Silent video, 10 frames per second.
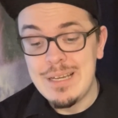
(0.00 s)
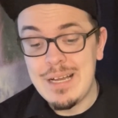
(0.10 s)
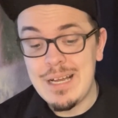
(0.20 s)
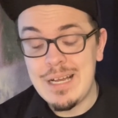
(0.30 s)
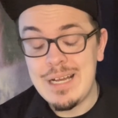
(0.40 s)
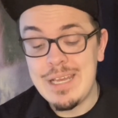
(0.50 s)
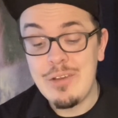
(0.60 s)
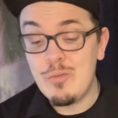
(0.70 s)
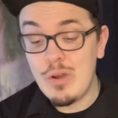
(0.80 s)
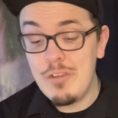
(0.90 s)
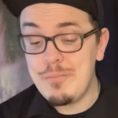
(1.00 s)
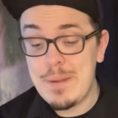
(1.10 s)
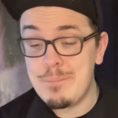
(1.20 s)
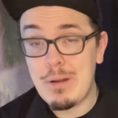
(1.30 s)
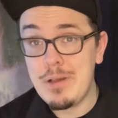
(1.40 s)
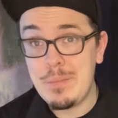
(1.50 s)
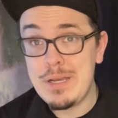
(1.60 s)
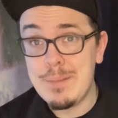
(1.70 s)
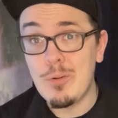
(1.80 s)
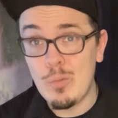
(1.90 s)
It would have been probably my
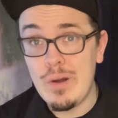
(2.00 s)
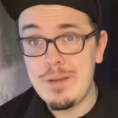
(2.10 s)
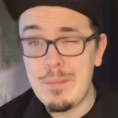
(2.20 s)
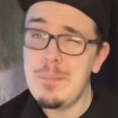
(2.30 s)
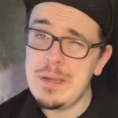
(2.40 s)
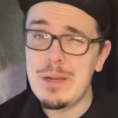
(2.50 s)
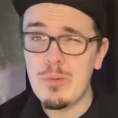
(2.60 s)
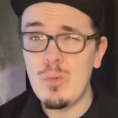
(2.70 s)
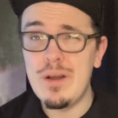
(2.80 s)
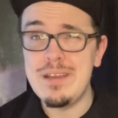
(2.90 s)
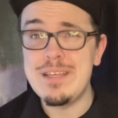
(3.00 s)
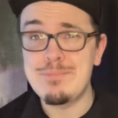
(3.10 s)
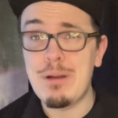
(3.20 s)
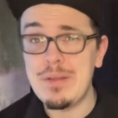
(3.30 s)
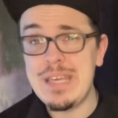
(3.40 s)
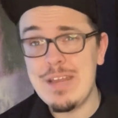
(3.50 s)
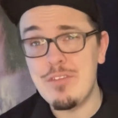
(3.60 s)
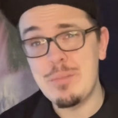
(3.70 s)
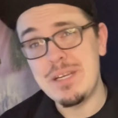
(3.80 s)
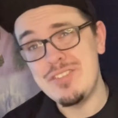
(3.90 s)
number one, but my number one is probably
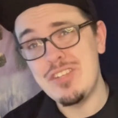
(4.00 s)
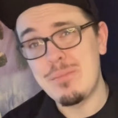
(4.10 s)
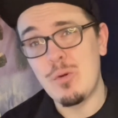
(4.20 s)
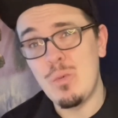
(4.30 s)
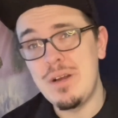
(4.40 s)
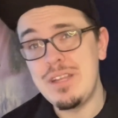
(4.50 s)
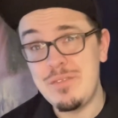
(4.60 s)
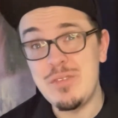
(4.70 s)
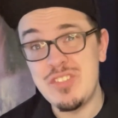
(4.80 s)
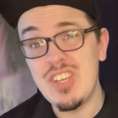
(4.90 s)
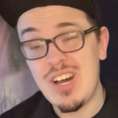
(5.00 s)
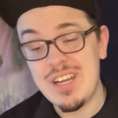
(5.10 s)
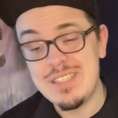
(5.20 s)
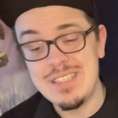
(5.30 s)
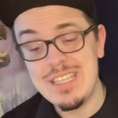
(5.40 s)
everybody's number one if you saw it,